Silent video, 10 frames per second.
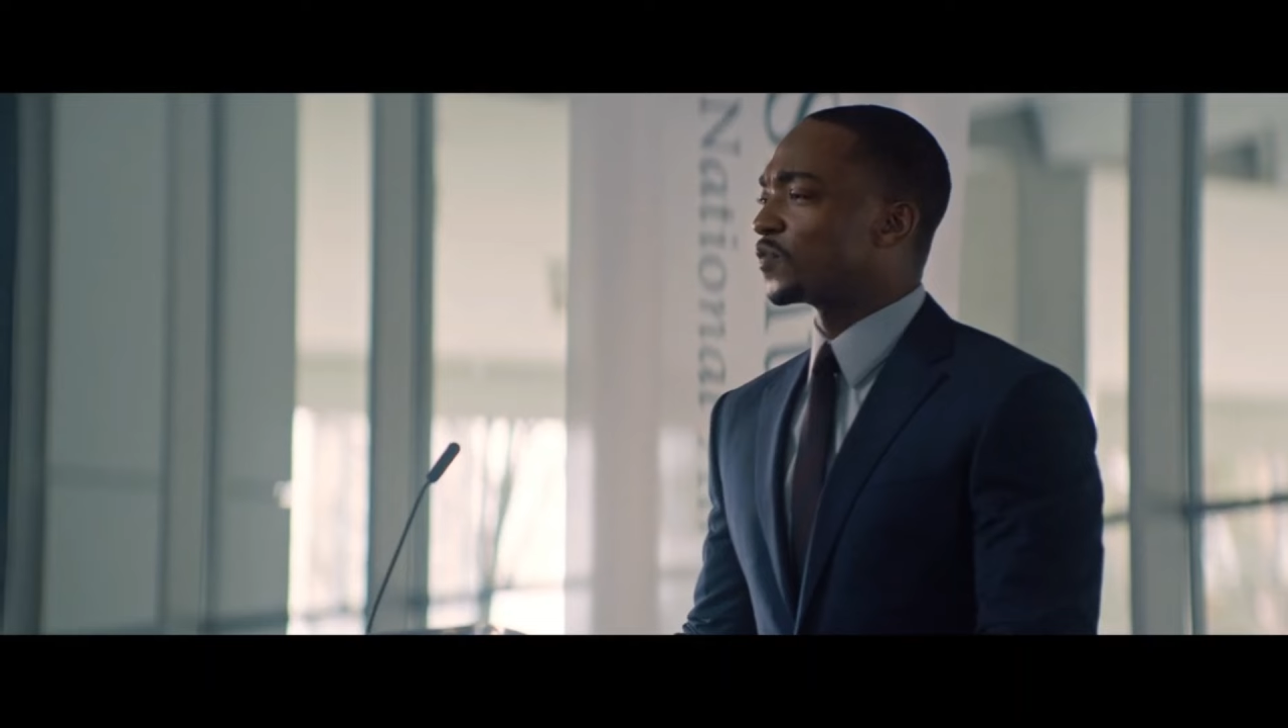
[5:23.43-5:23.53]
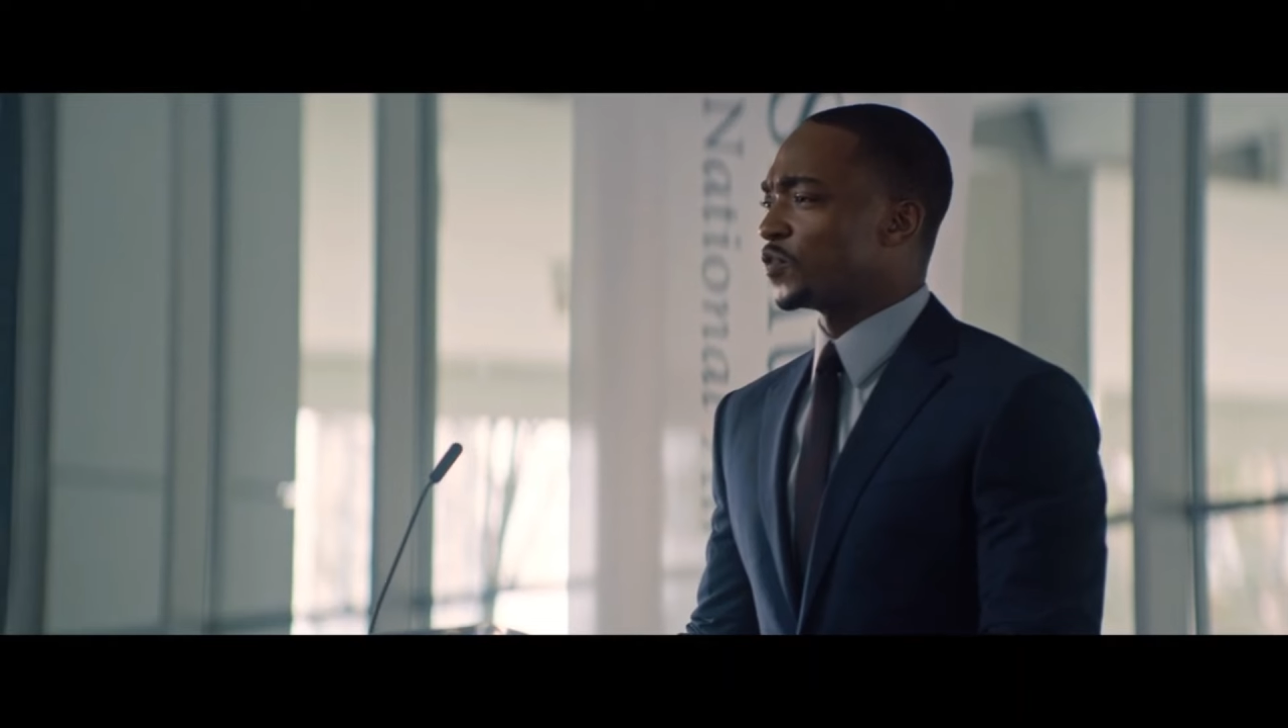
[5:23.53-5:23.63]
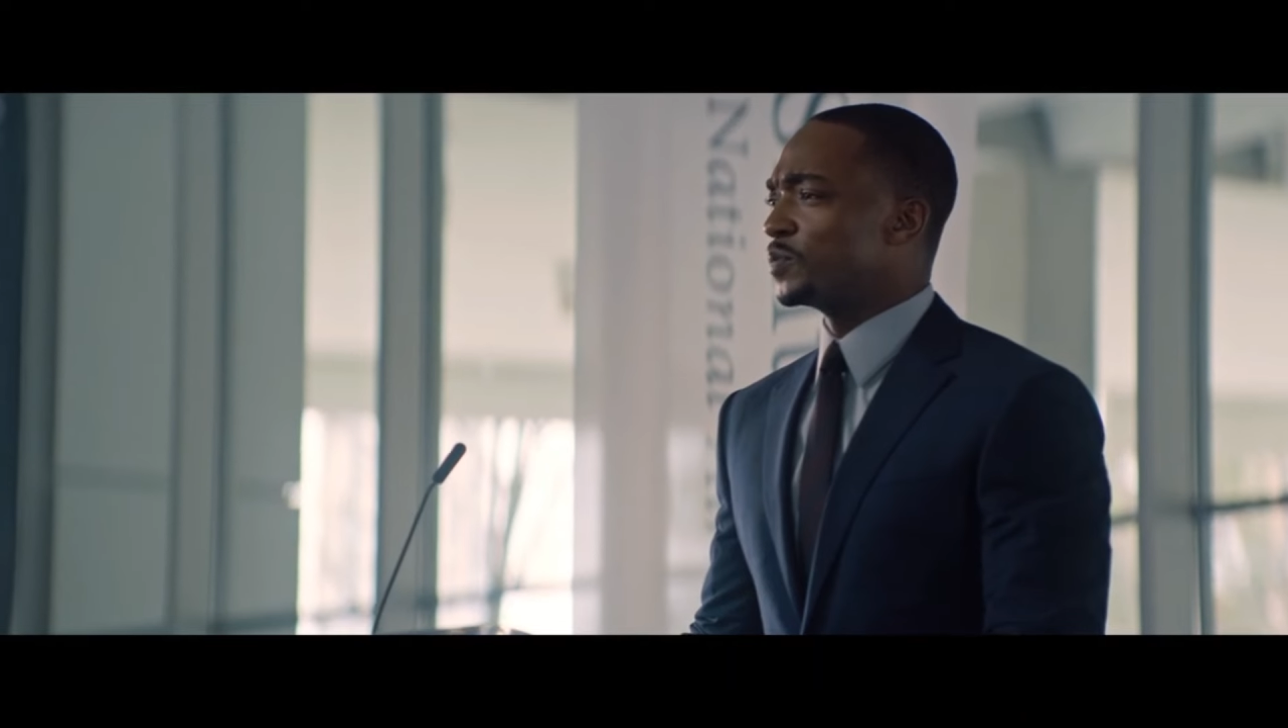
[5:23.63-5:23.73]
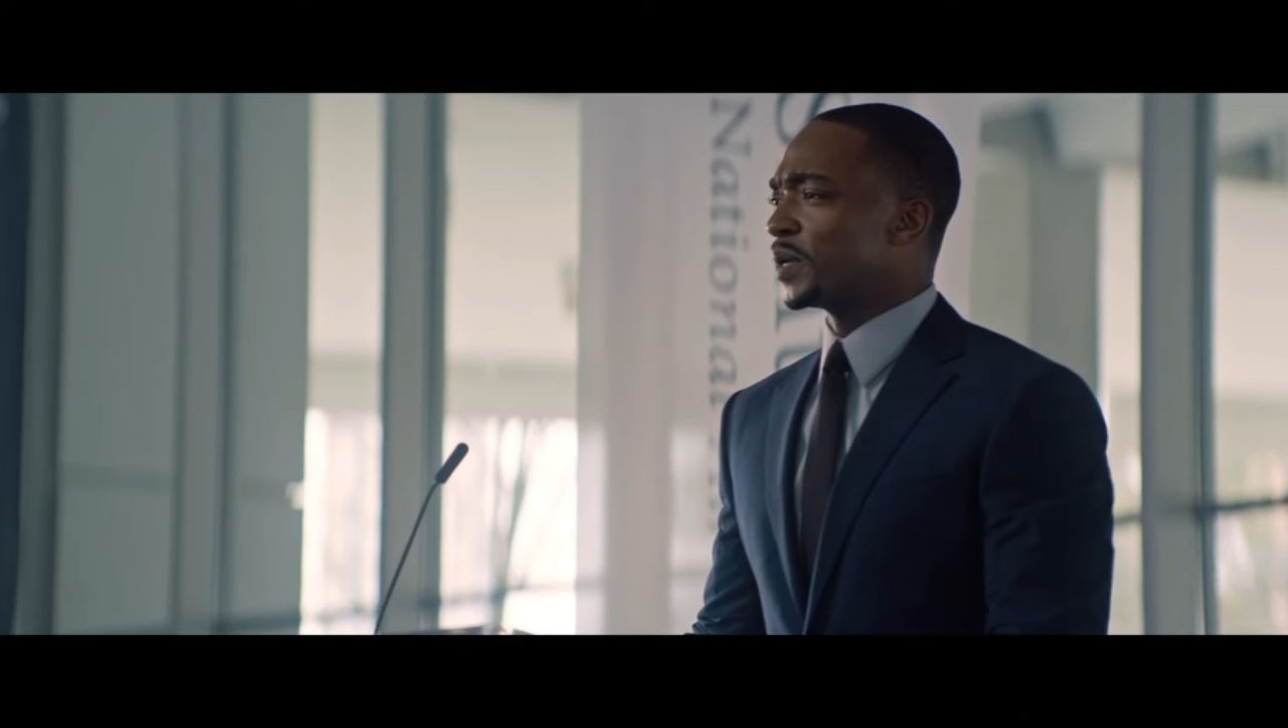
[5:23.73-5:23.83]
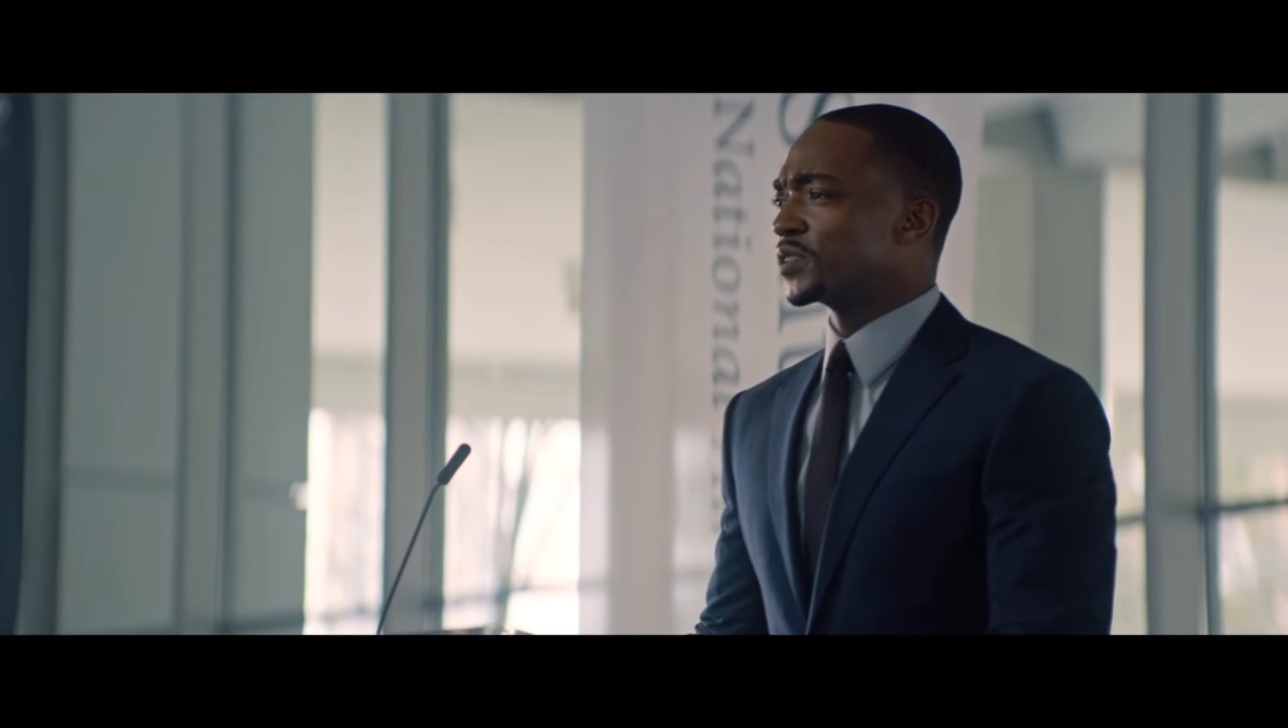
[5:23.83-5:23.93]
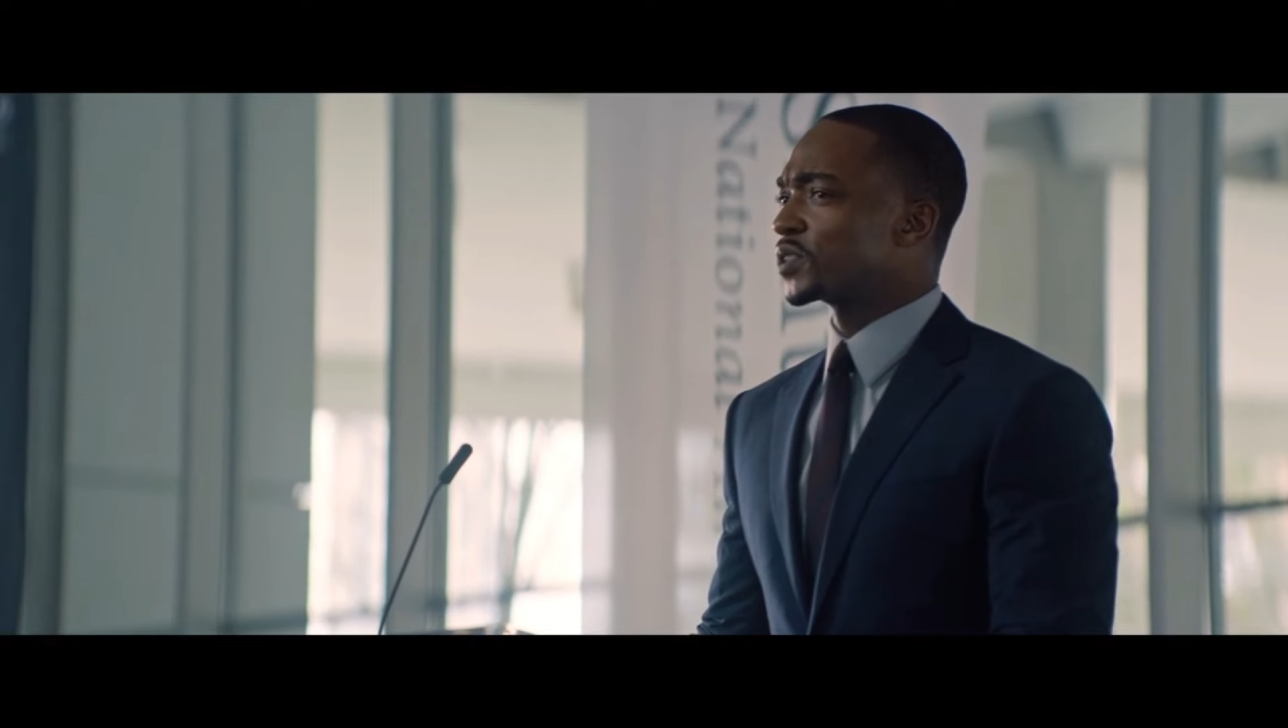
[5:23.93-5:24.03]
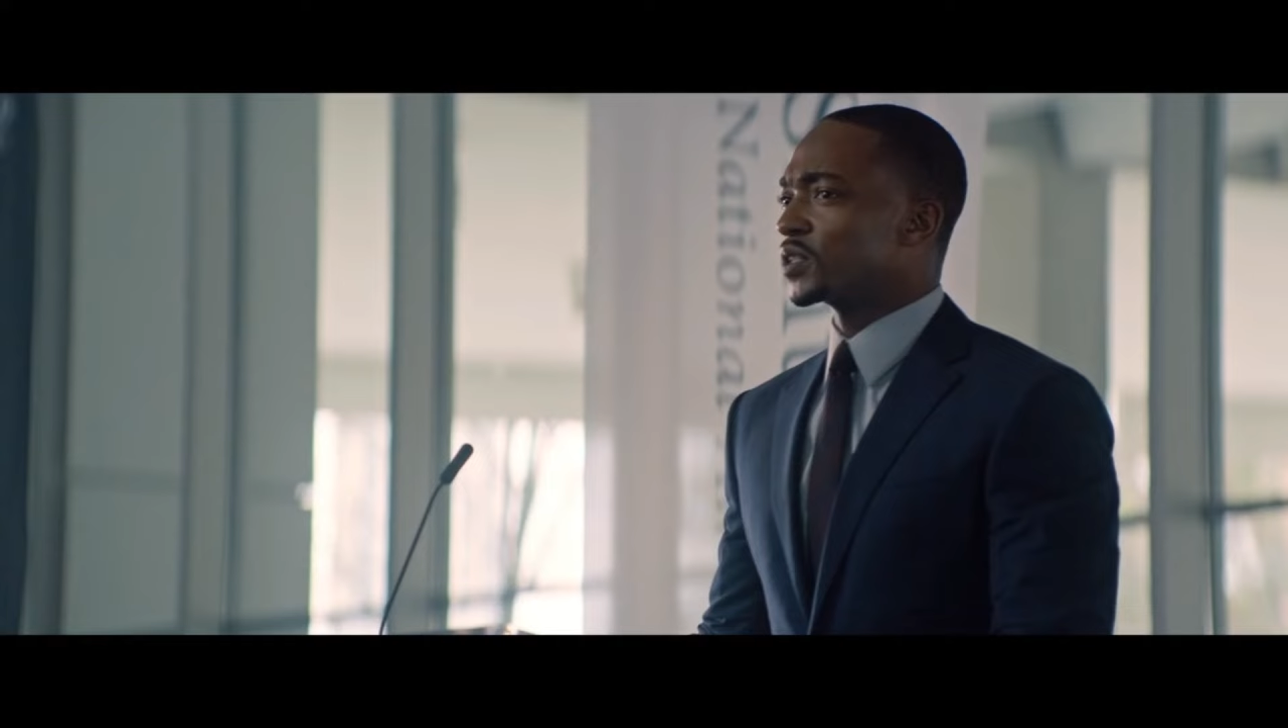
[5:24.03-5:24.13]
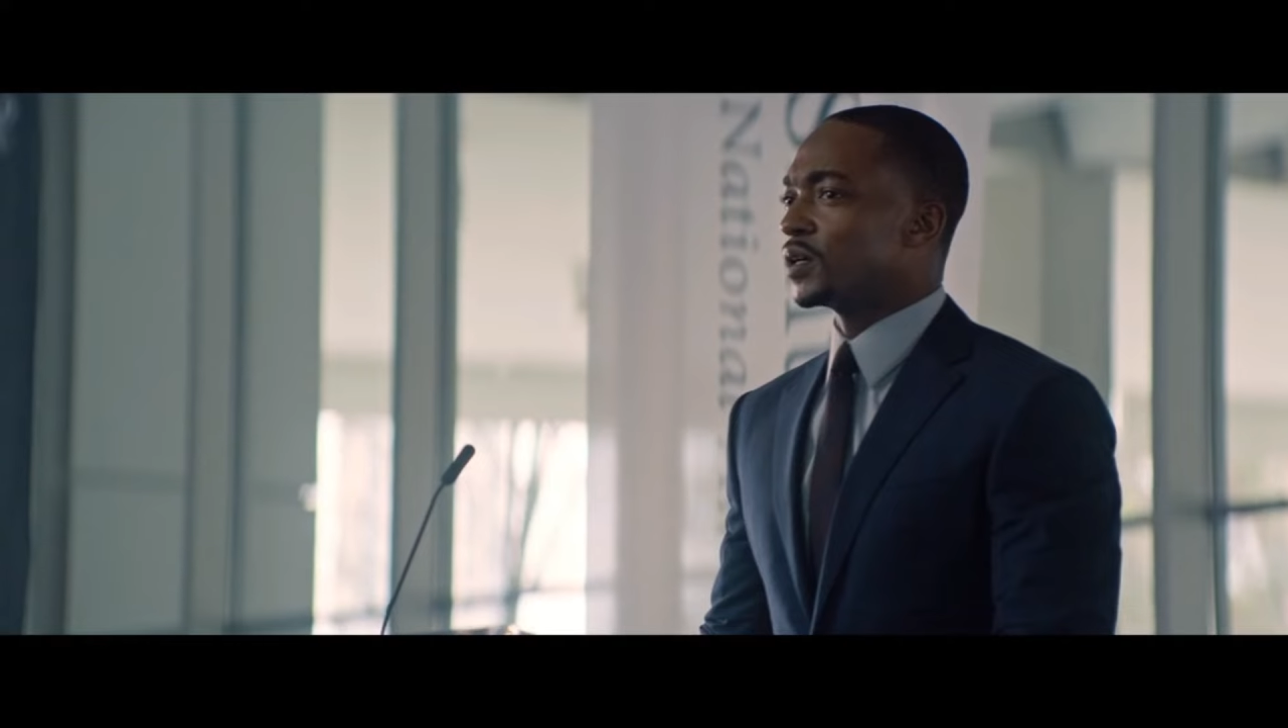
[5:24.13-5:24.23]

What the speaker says: A few months